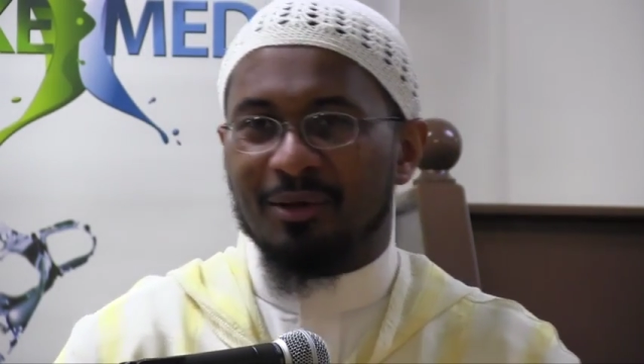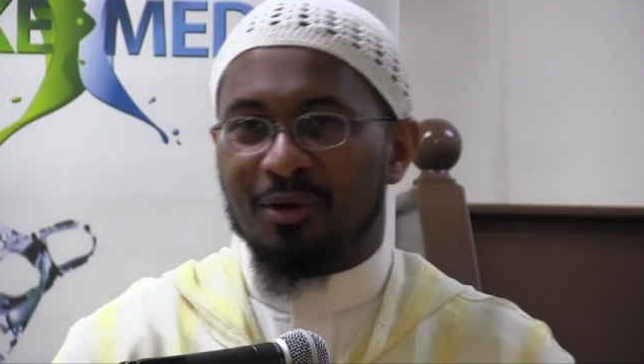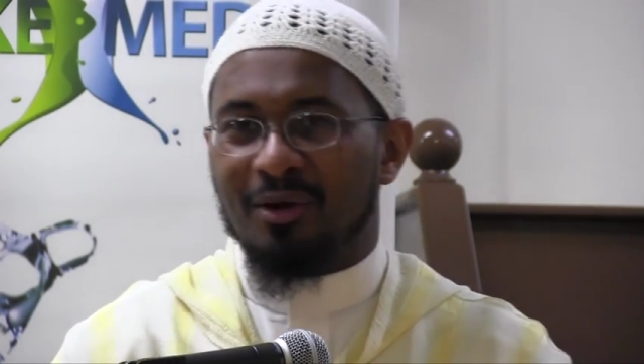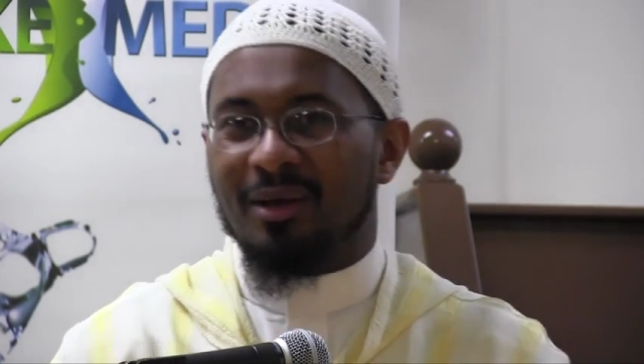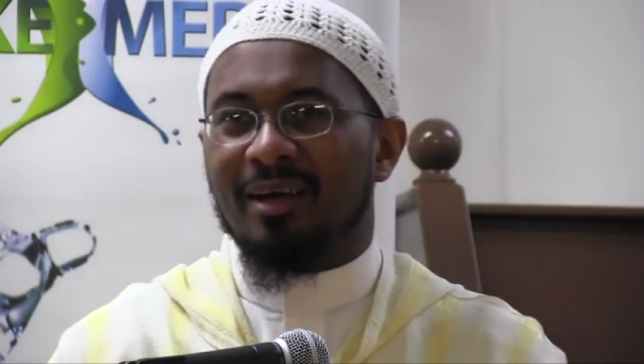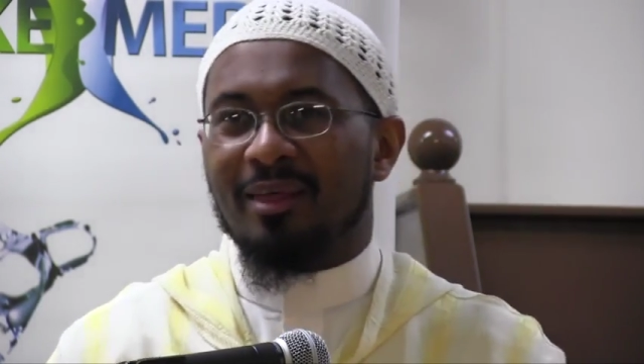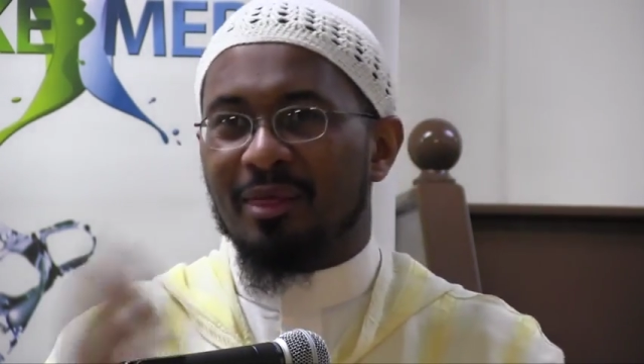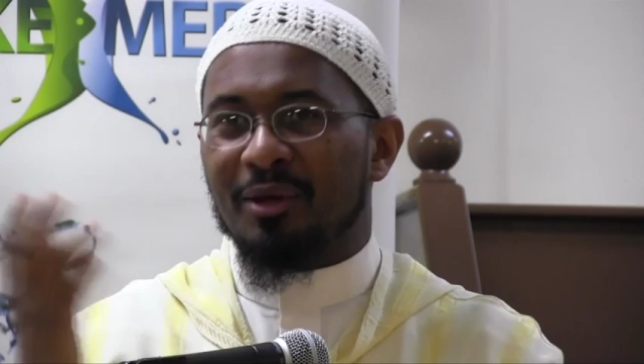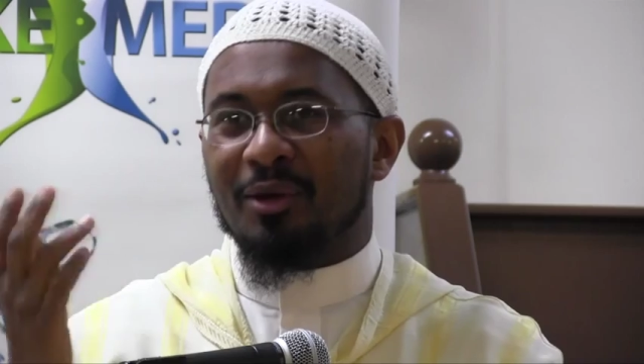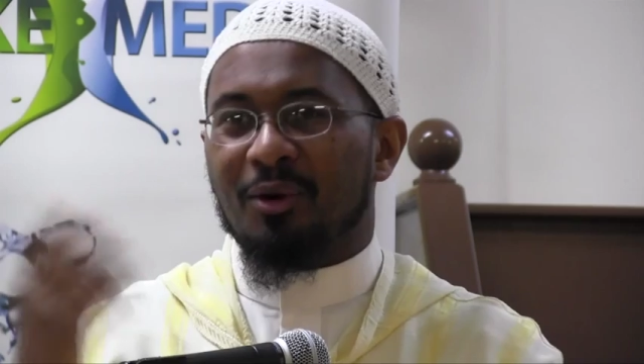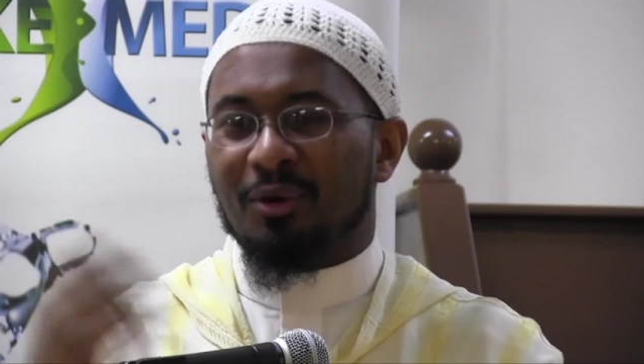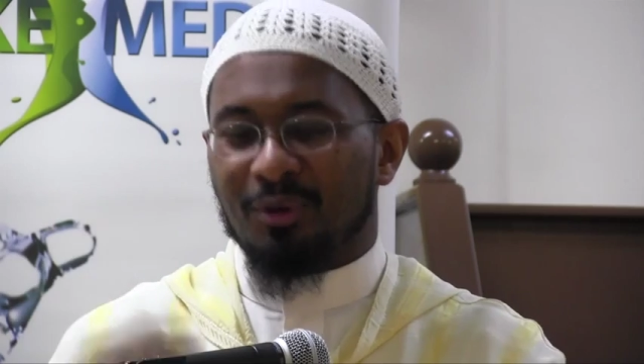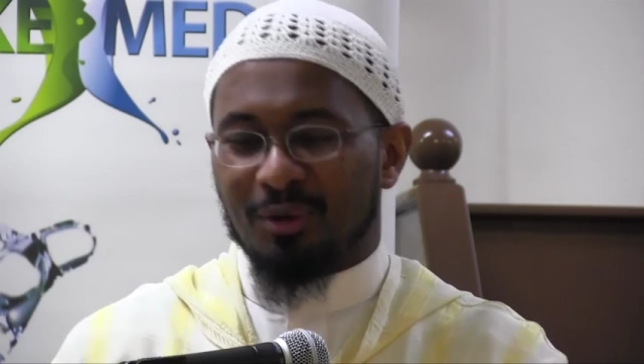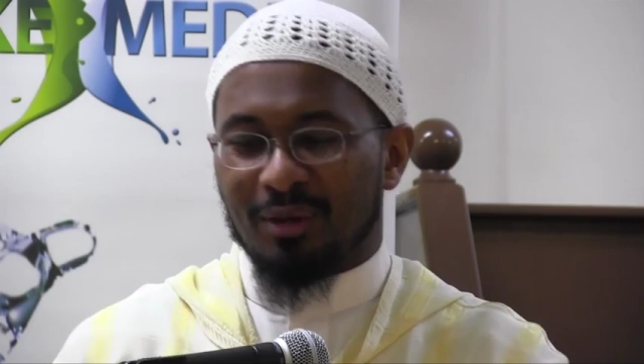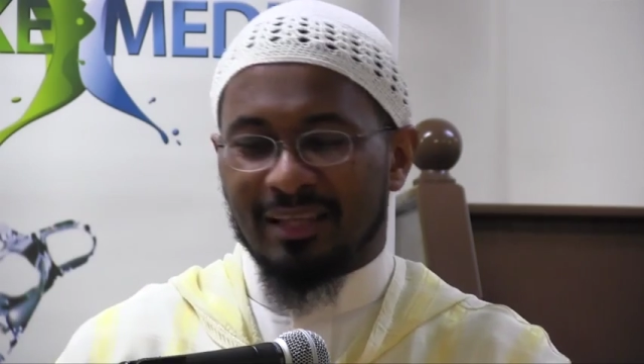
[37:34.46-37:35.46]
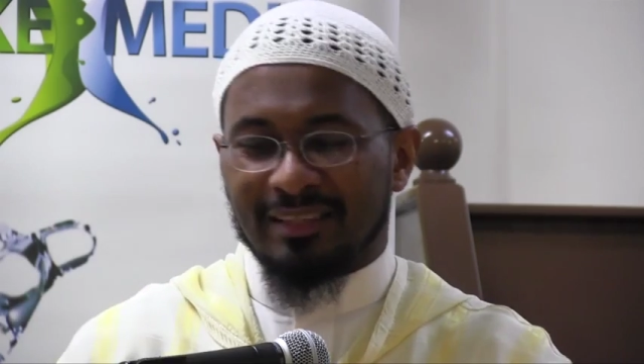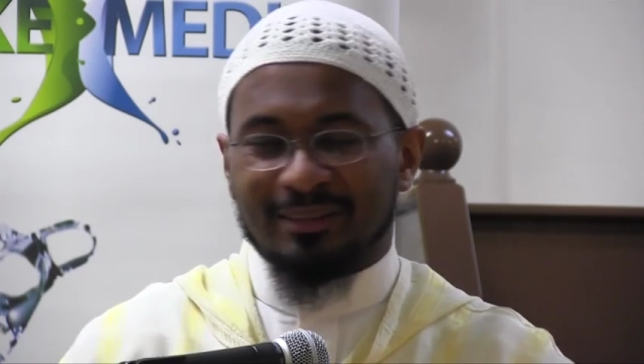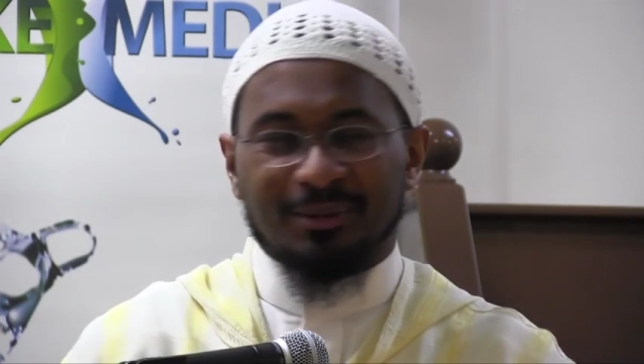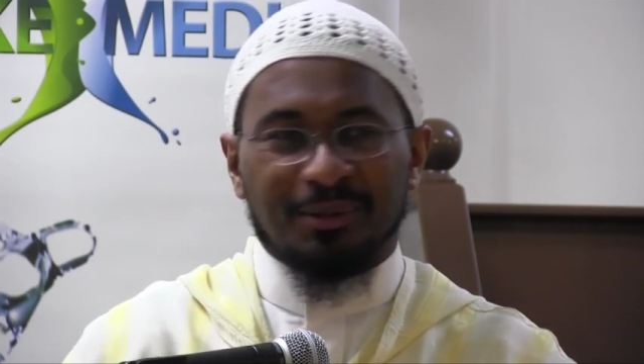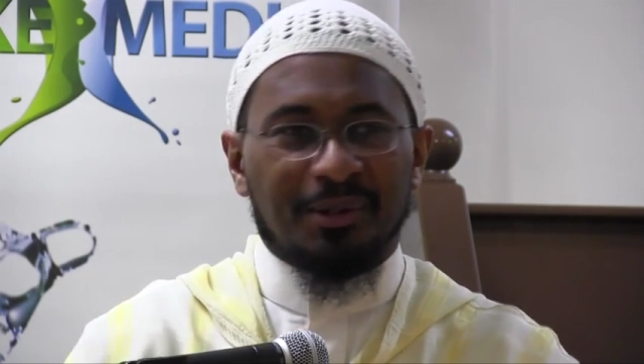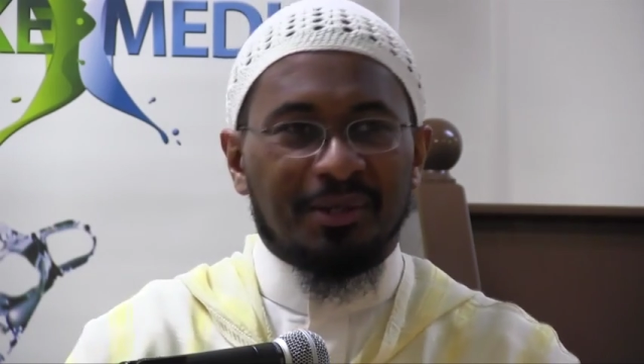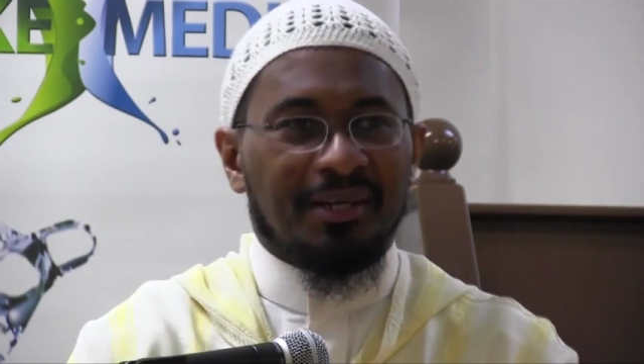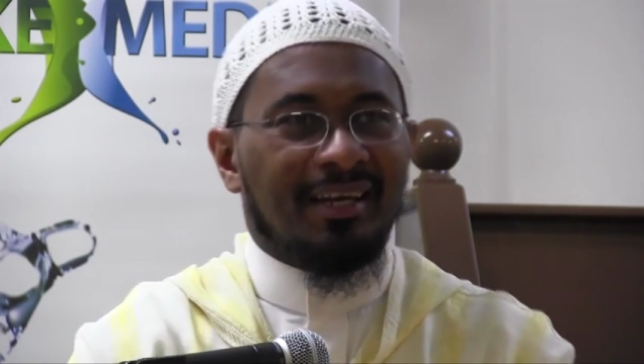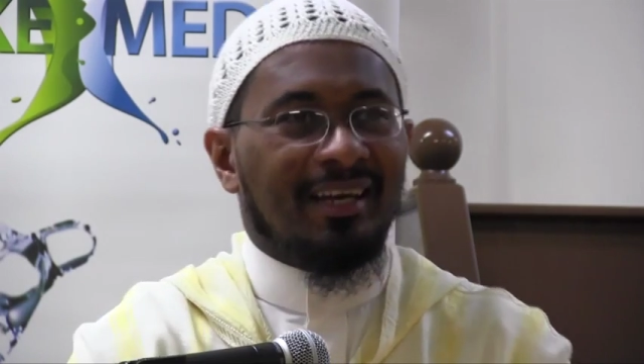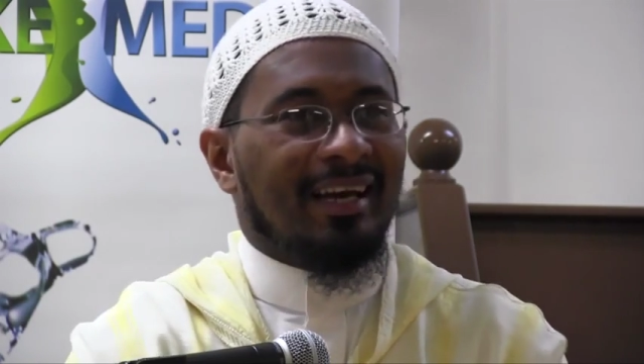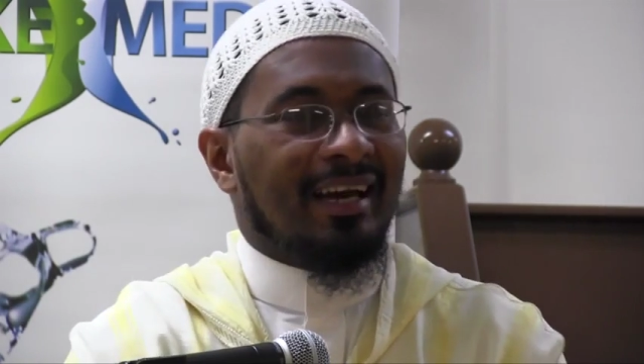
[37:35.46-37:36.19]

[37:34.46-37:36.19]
you know, I think you all know that story